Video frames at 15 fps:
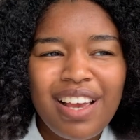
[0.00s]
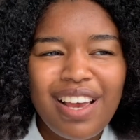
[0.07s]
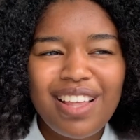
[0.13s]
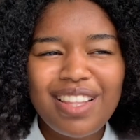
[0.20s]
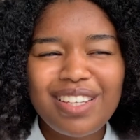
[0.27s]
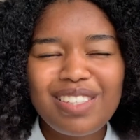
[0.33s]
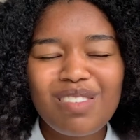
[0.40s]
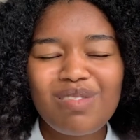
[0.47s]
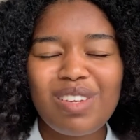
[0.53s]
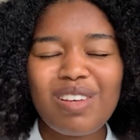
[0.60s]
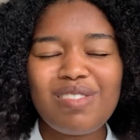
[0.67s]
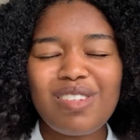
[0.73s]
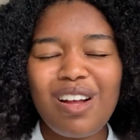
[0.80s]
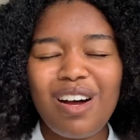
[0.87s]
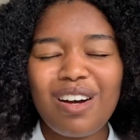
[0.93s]
And then
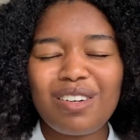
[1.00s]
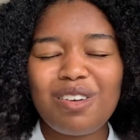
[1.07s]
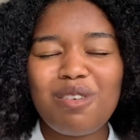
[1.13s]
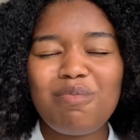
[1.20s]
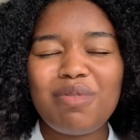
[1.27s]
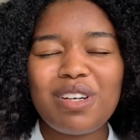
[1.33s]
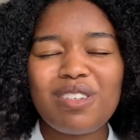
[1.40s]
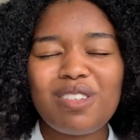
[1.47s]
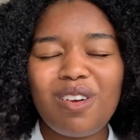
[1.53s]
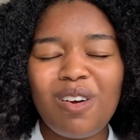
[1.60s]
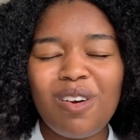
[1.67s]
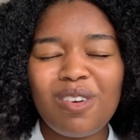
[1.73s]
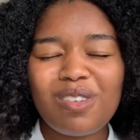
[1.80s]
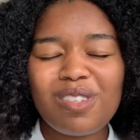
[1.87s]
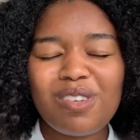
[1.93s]
sometimes the audiobooks
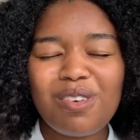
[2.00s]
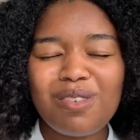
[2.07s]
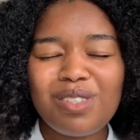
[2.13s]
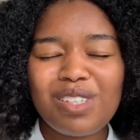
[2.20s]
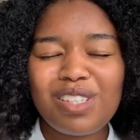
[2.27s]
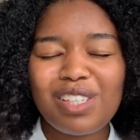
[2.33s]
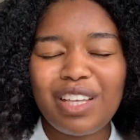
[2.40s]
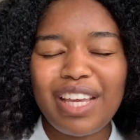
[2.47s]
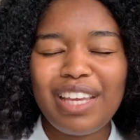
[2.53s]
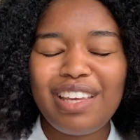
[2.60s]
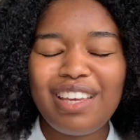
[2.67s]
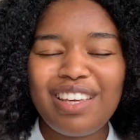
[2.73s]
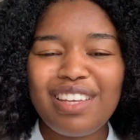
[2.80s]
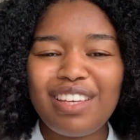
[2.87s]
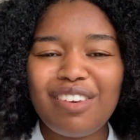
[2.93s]
also just like
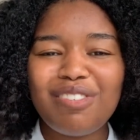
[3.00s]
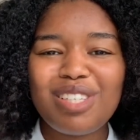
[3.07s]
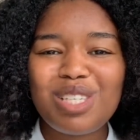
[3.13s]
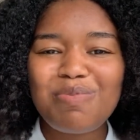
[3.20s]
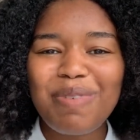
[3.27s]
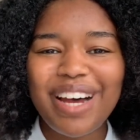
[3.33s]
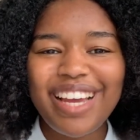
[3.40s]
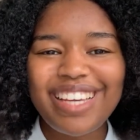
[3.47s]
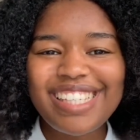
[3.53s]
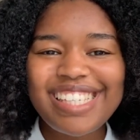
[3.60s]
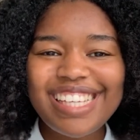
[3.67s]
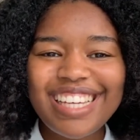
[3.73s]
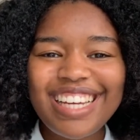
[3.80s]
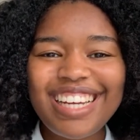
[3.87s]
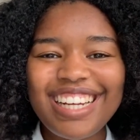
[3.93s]
give spice.
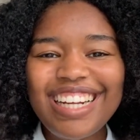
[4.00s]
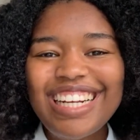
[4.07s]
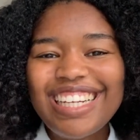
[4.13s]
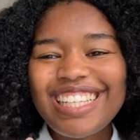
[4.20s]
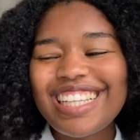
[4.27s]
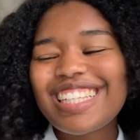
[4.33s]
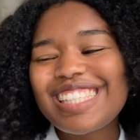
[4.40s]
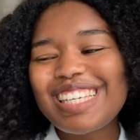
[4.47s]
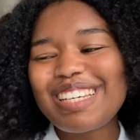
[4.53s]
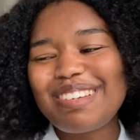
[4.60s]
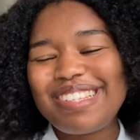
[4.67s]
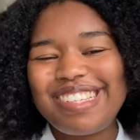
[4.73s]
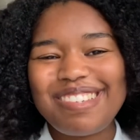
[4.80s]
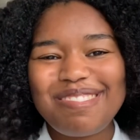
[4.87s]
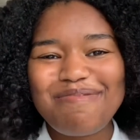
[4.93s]
That's like a
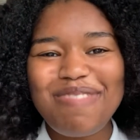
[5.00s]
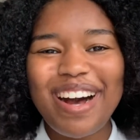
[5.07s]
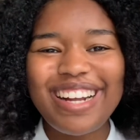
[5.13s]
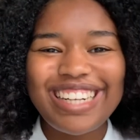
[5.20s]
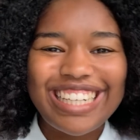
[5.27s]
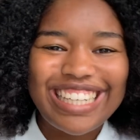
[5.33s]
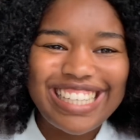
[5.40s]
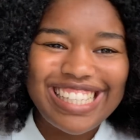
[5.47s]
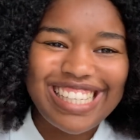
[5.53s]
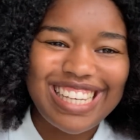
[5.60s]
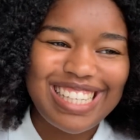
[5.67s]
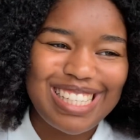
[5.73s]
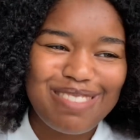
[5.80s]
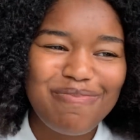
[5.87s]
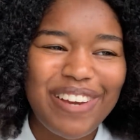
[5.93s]
Dune pun because
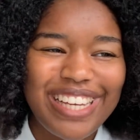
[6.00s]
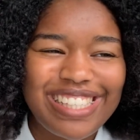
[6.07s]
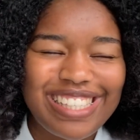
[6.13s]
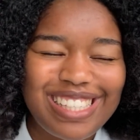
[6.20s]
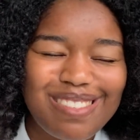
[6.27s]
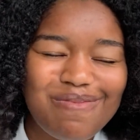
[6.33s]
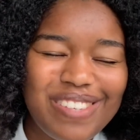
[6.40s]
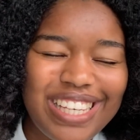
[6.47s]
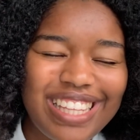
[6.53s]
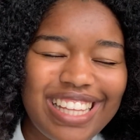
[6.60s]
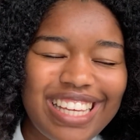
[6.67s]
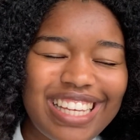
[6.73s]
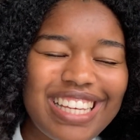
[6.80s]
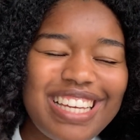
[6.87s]
like spice is a big thing.